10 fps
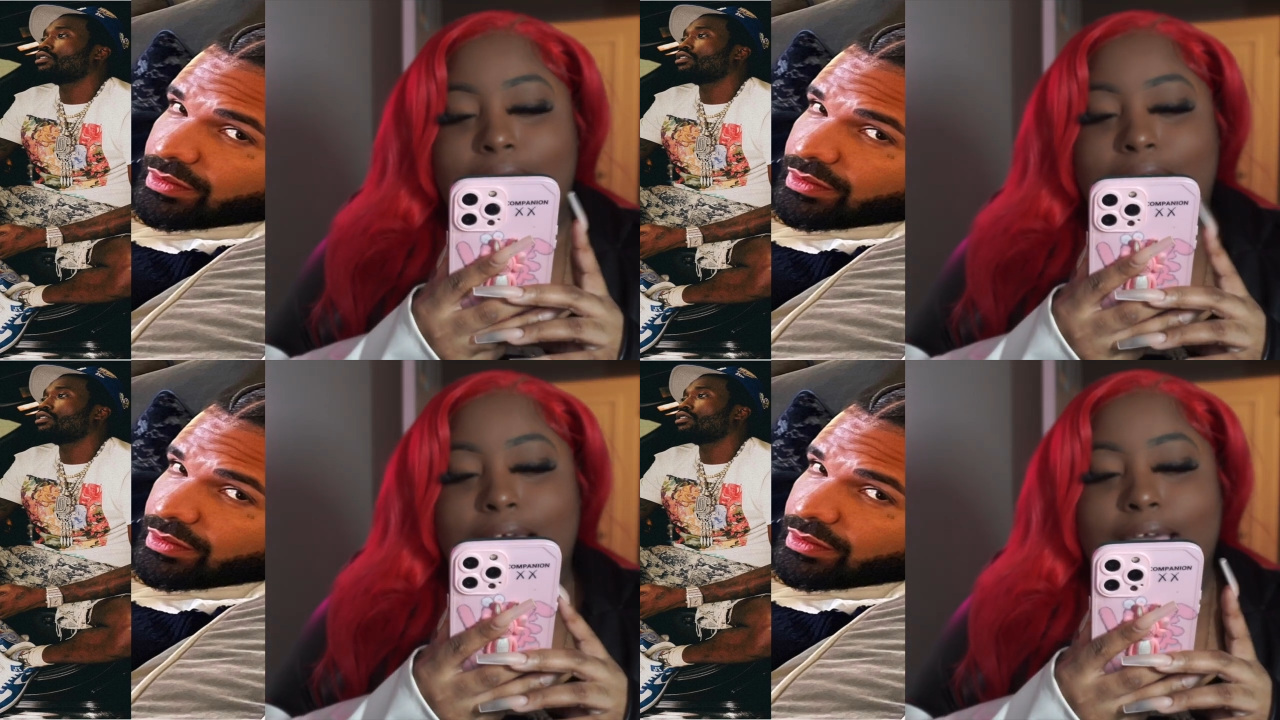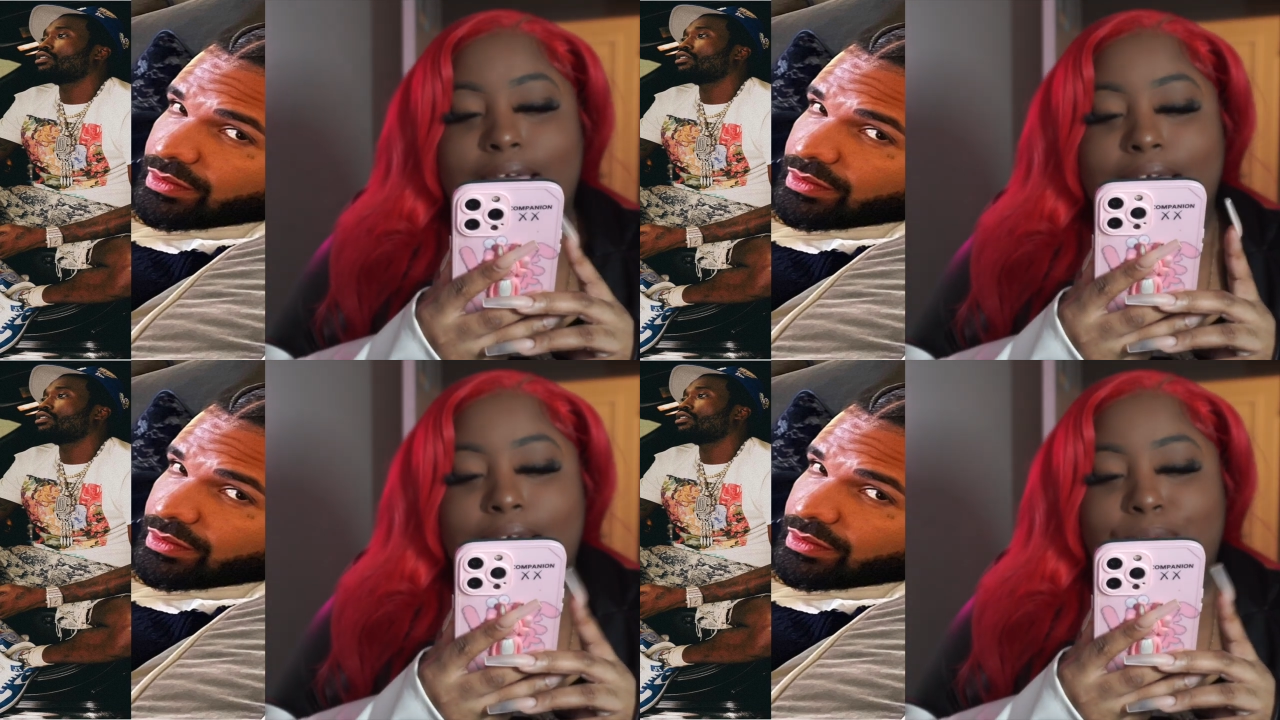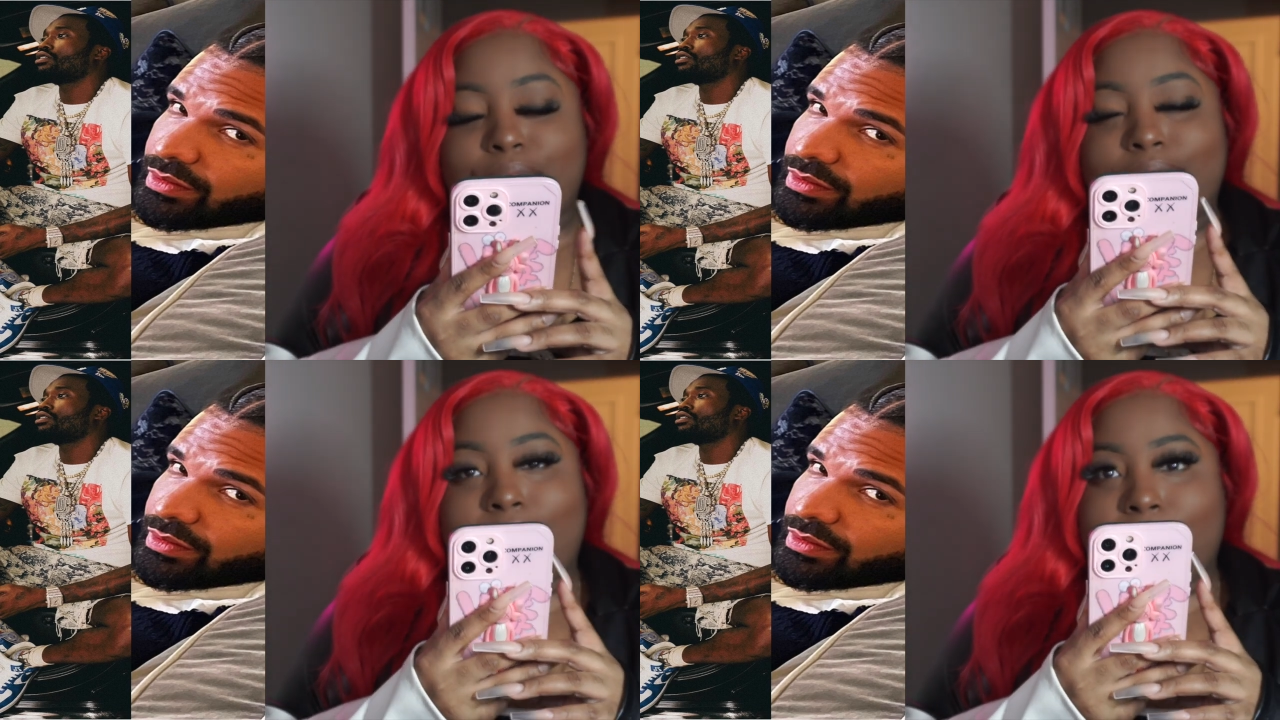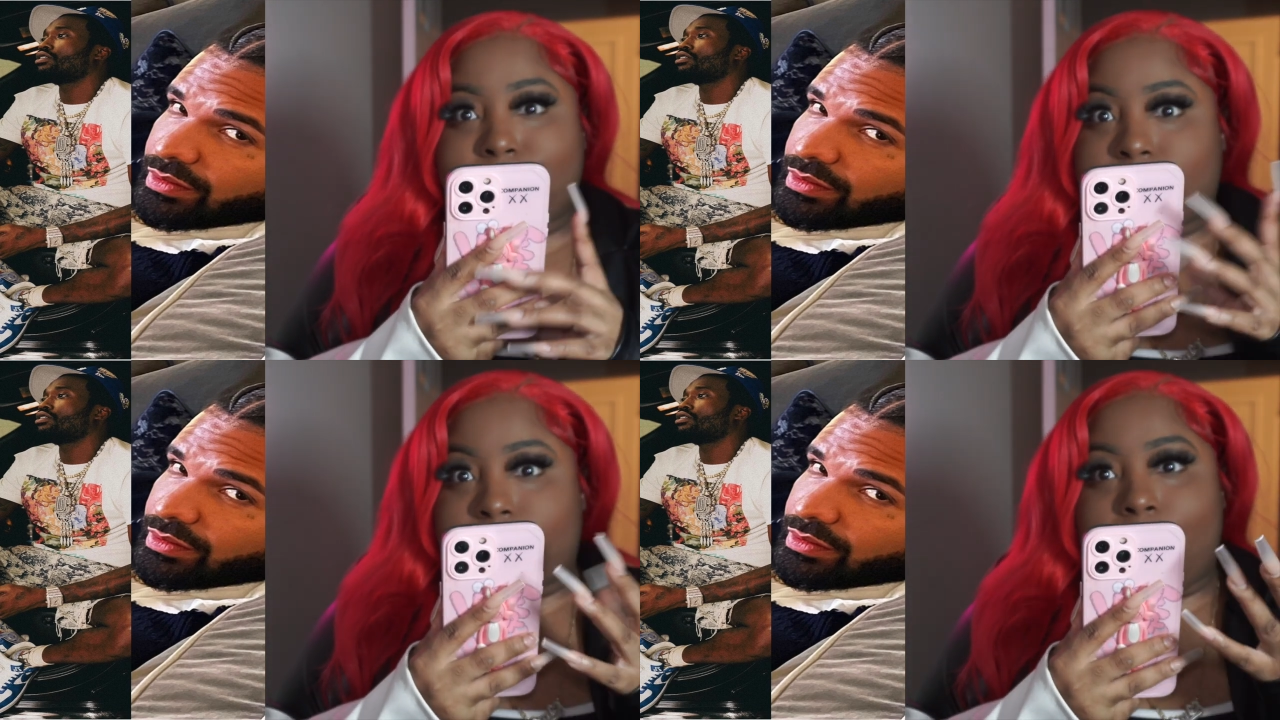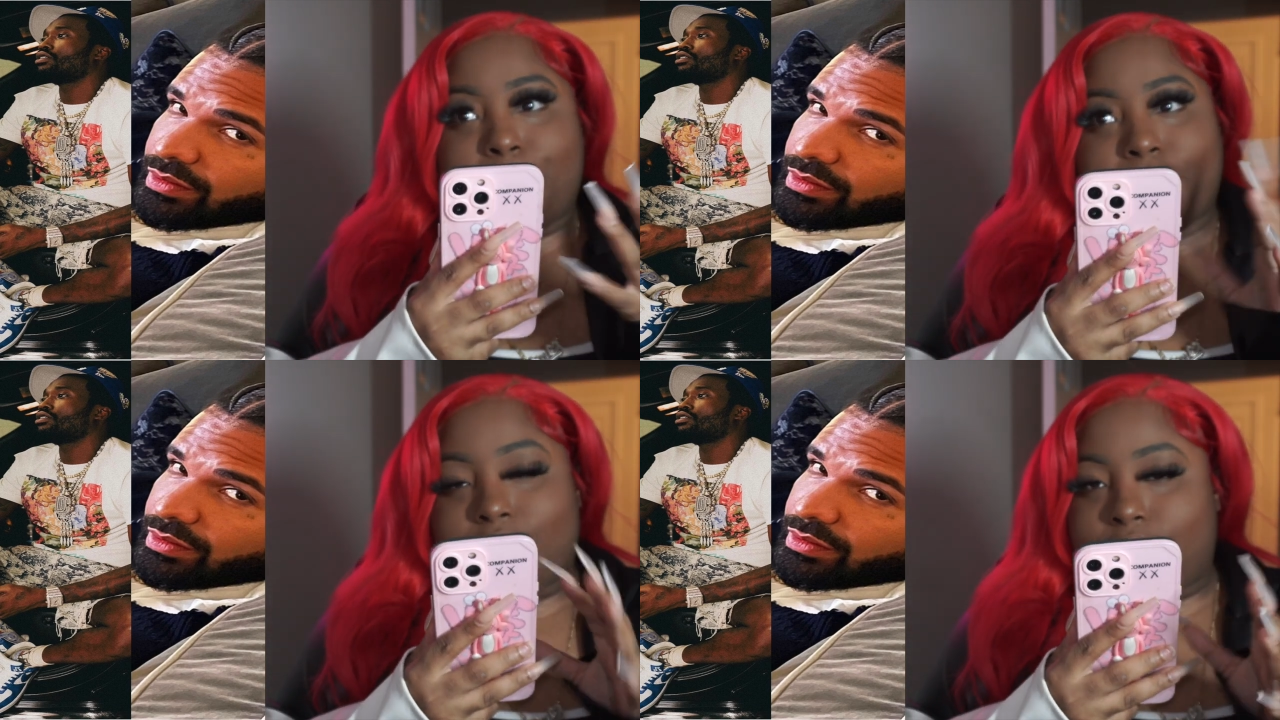I would have to. I
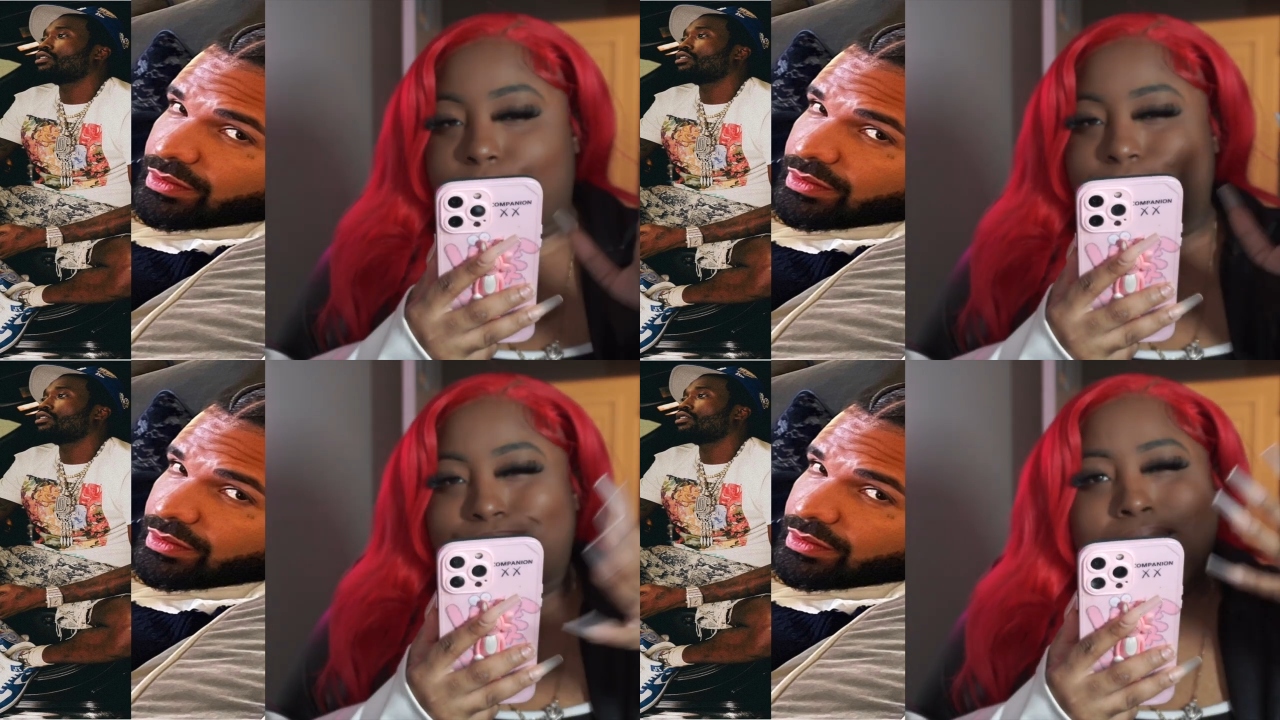already know.